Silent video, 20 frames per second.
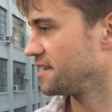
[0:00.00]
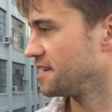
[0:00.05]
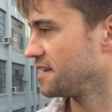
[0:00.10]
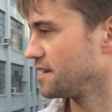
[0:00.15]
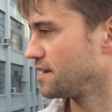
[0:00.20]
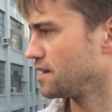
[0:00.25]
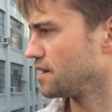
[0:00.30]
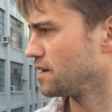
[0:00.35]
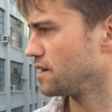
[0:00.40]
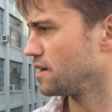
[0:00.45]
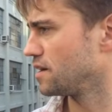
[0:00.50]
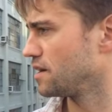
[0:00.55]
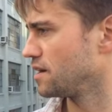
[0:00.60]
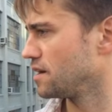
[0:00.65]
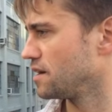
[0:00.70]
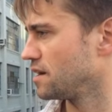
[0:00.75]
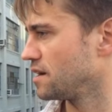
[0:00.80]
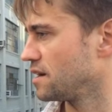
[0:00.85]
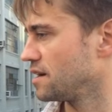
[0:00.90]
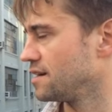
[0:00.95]

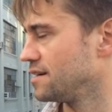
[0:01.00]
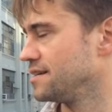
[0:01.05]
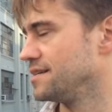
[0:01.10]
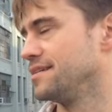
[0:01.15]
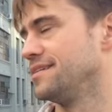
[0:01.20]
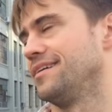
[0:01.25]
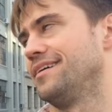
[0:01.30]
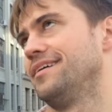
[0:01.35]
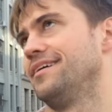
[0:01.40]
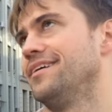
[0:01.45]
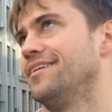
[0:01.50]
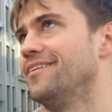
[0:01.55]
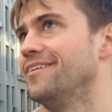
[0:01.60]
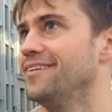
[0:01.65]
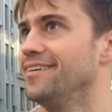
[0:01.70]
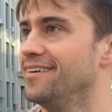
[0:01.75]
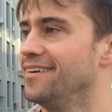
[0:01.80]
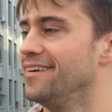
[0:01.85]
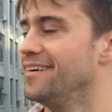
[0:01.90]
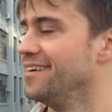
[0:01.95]

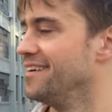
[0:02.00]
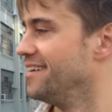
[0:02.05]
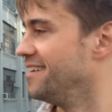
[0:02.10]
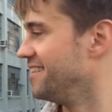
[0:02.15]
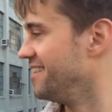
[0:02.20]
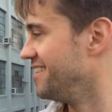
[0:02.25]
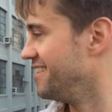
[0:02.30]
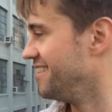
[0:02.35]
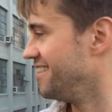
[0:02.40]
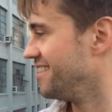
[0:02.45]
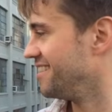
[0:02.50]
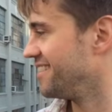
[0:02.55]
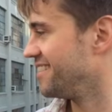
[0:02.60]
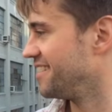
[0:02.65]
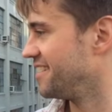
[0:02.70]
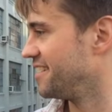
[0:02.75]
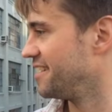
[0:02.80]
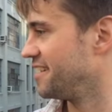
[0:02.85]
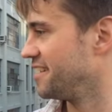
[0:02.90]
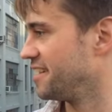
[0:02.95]

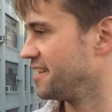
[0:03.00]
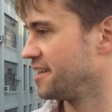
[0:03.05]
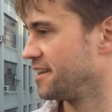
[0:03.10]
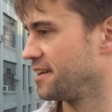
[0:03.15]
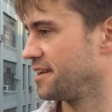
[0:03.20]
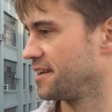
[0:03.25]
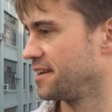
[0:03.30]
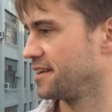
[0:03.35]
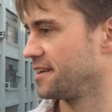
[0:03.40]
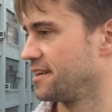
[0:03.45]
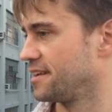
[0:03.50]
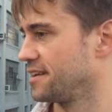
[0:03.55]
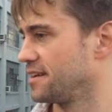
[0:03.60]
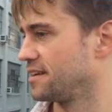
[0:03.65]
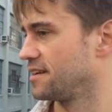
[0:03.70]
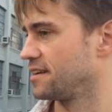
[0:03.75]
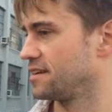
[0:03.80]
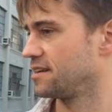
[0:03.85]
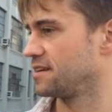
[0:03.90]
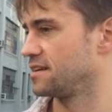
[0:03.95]
No words are spoken by the person on screen.